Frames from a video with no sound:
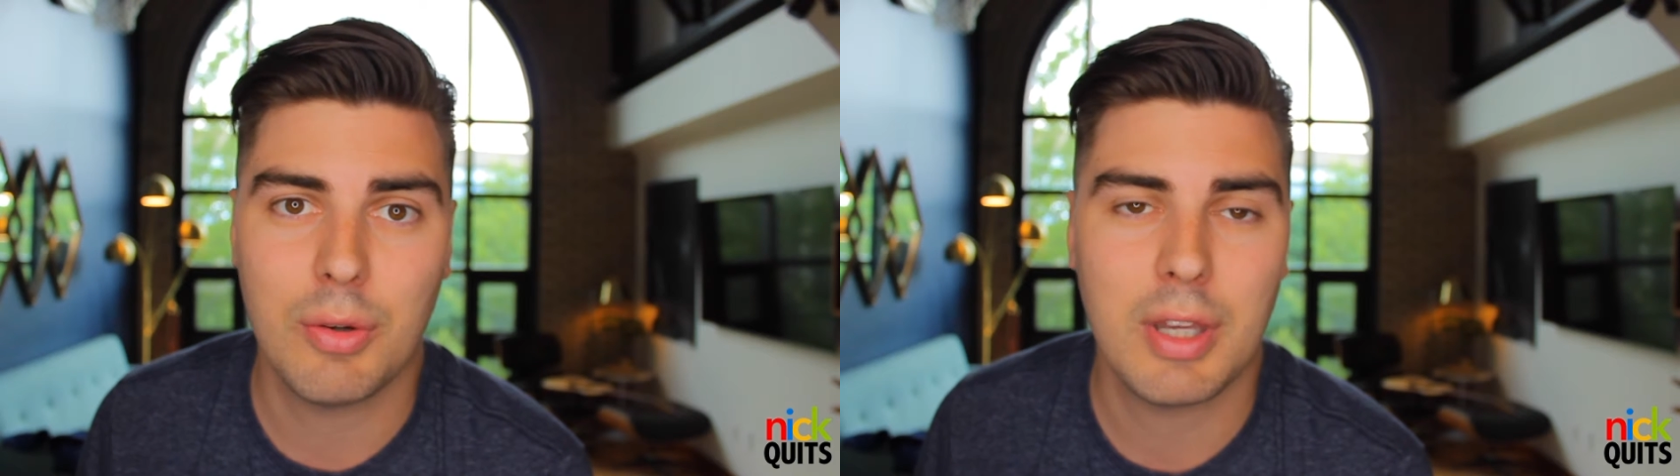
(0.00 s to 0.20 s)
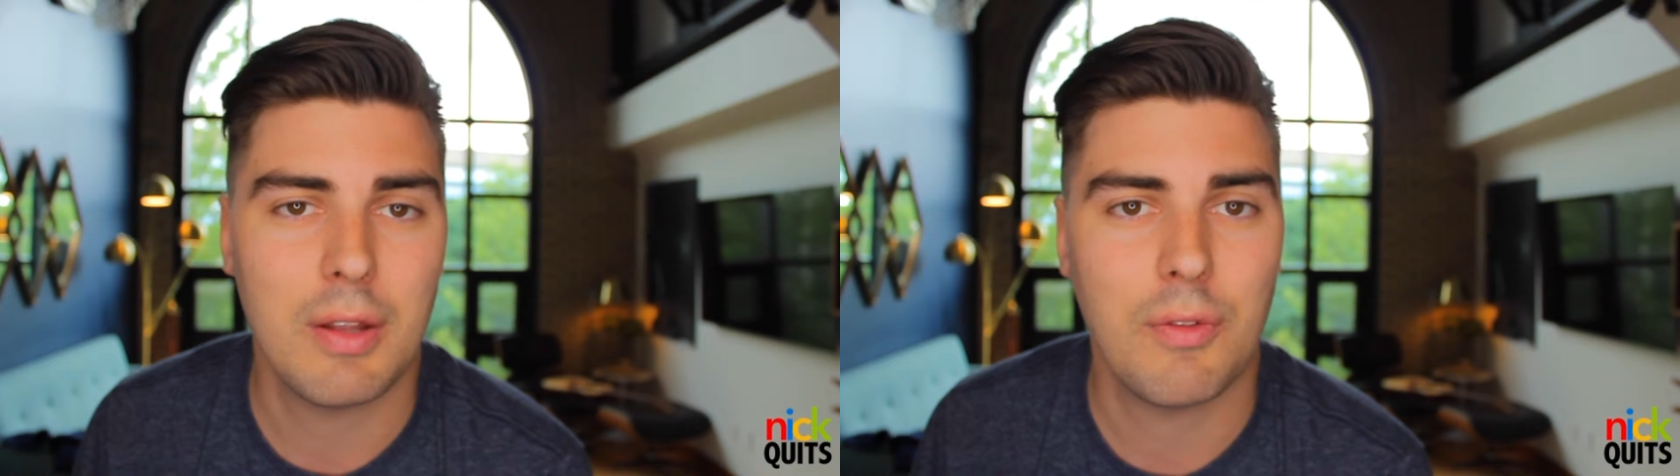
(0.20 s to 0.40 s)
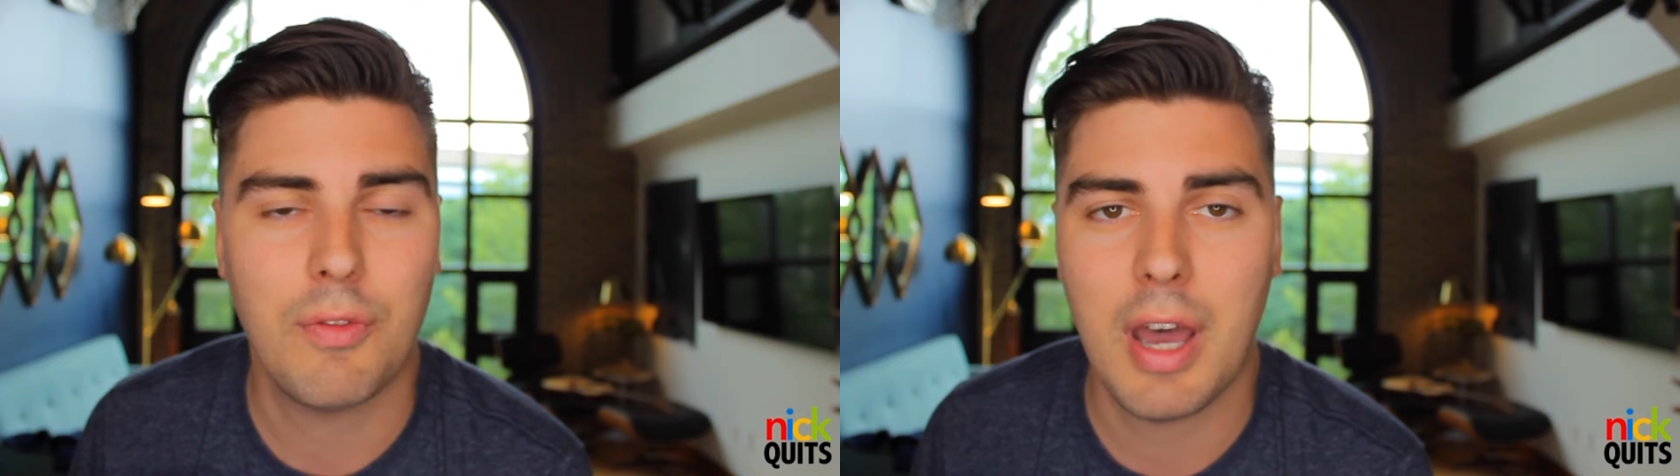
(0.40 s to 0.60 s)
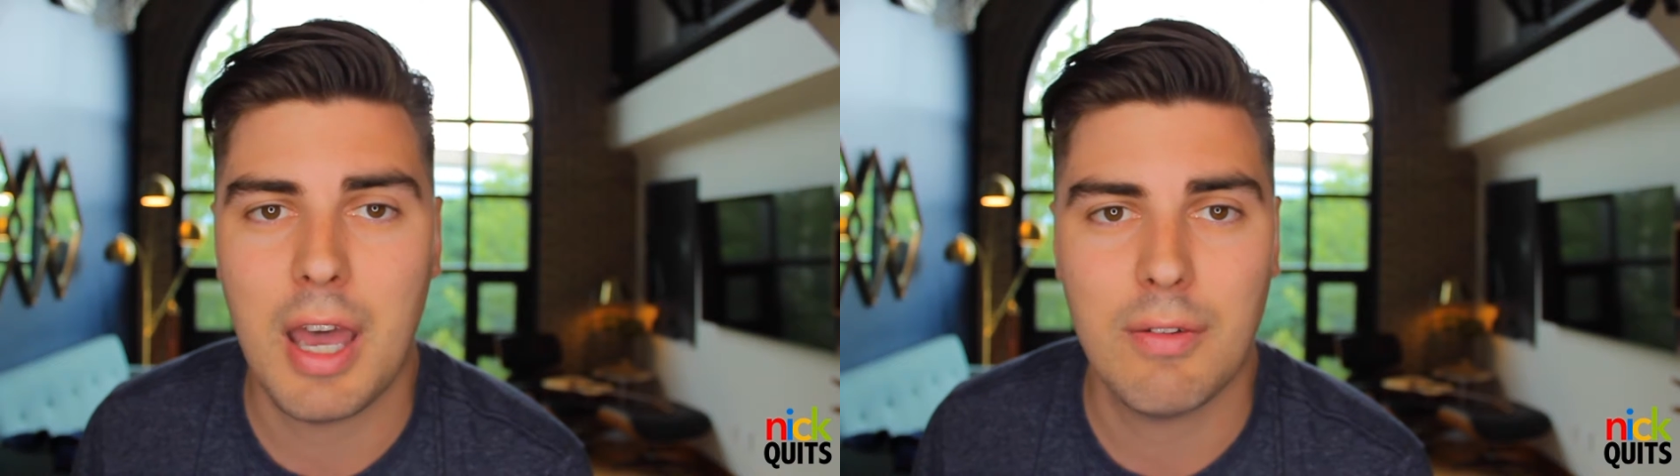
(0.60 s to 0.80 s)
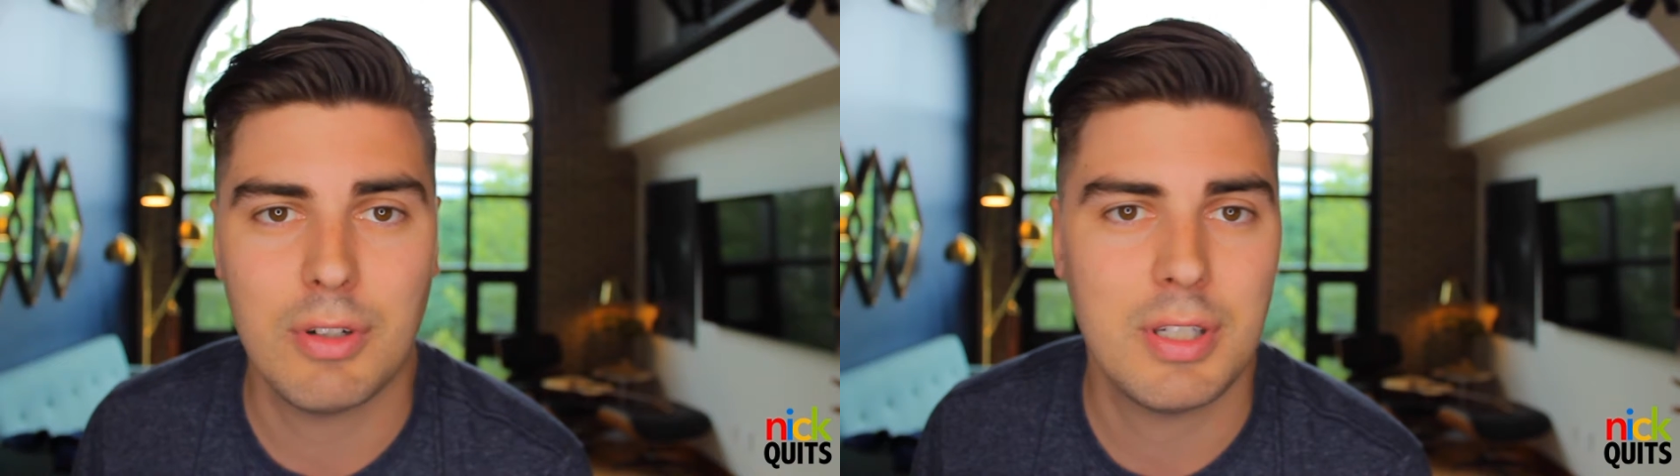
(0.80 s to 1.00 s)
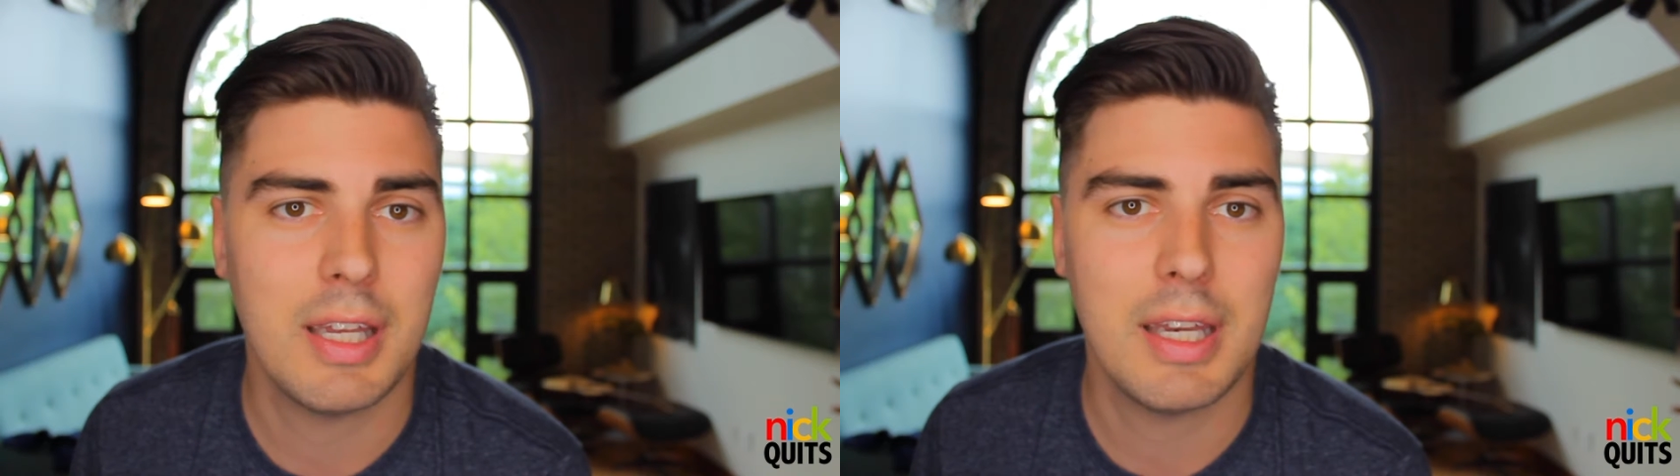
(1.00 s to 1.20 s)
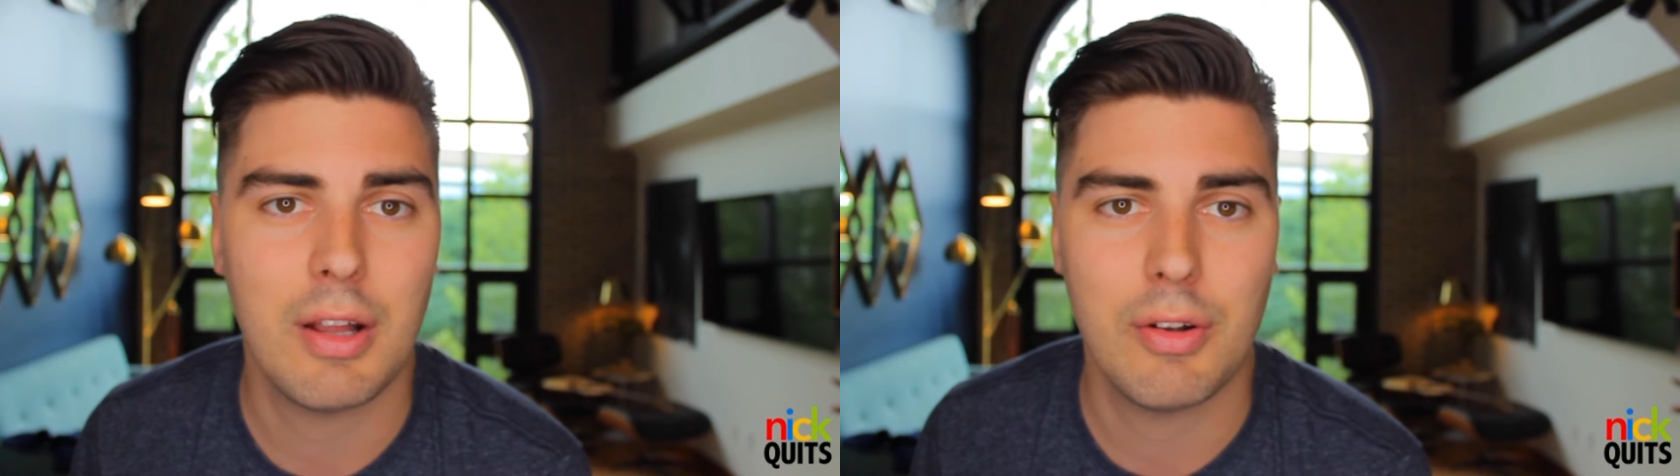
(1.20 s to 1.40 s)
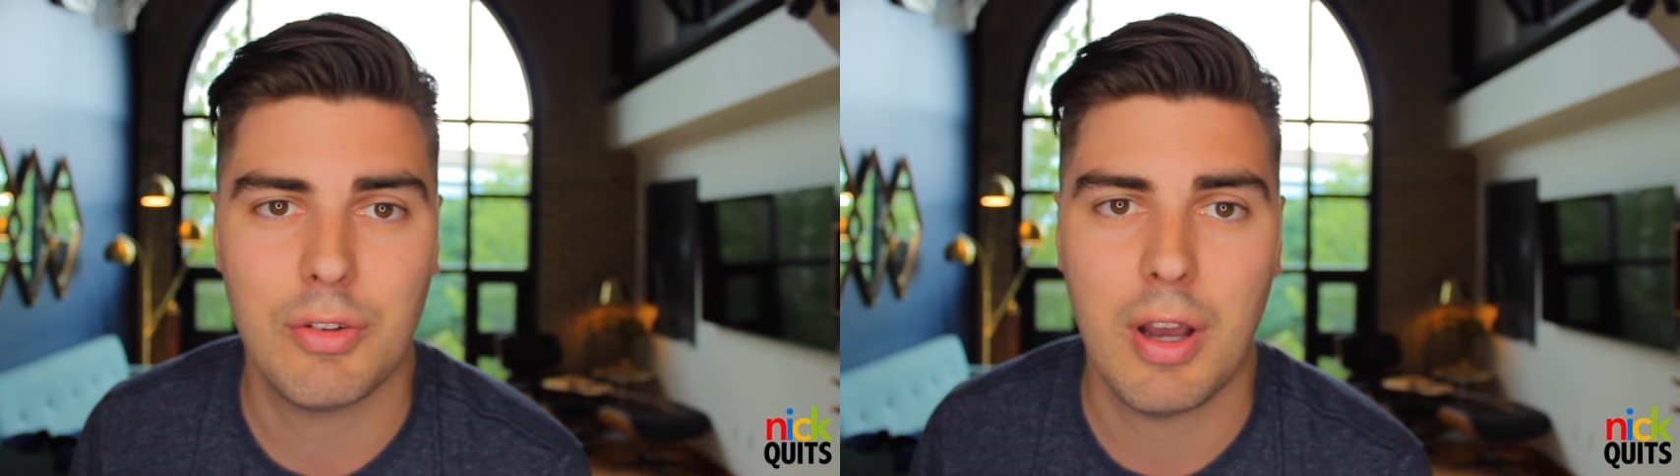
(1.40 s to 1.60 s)
getting $5 or
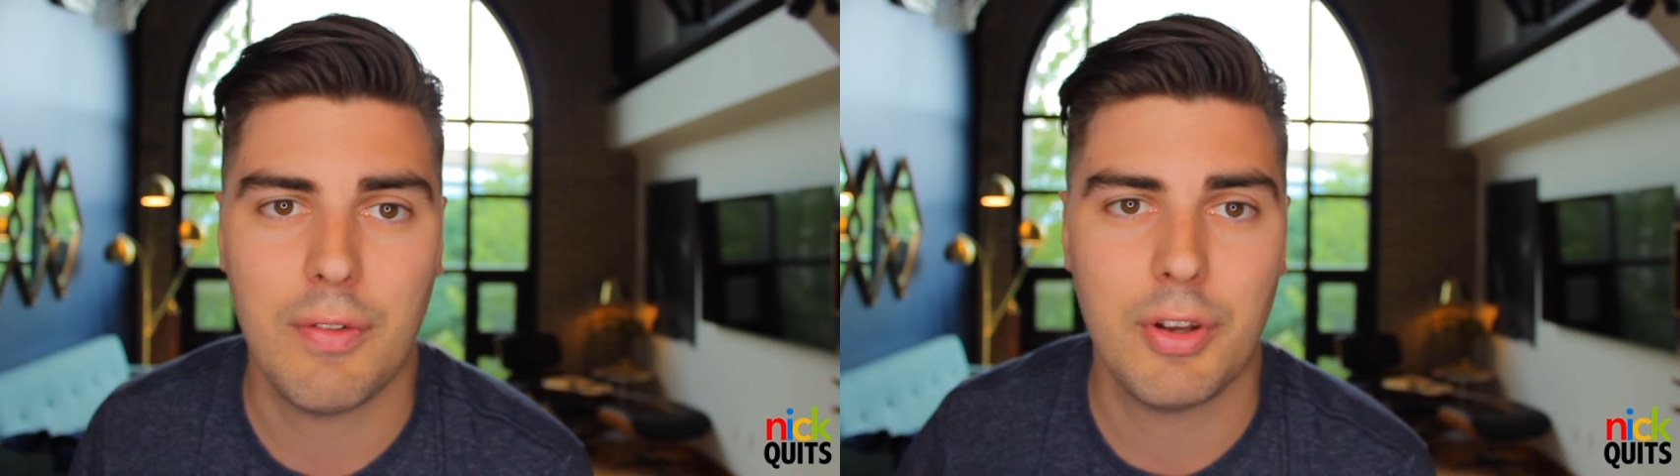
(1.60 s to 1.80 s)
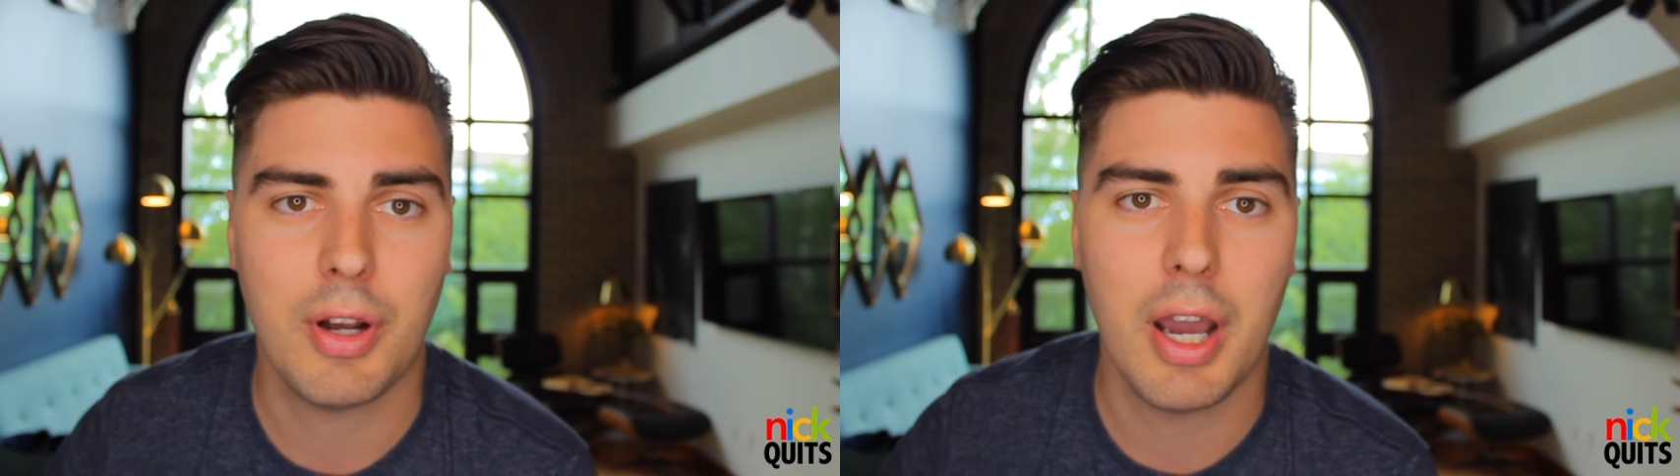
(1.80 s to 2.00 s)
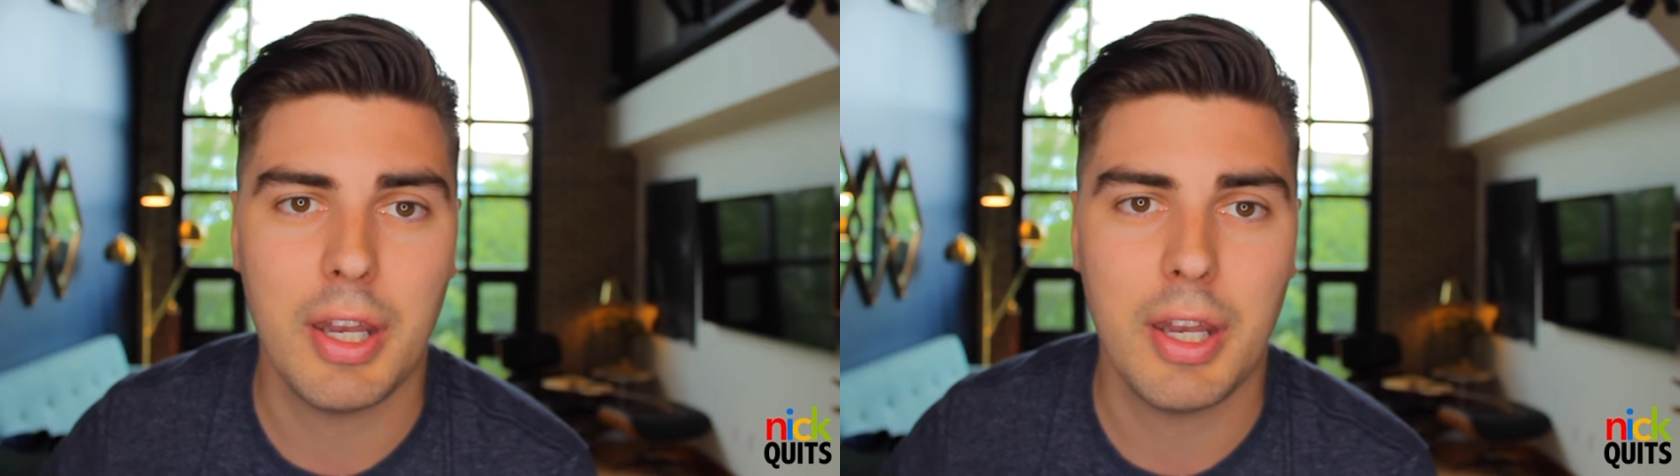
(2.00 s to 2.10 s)
$10 off their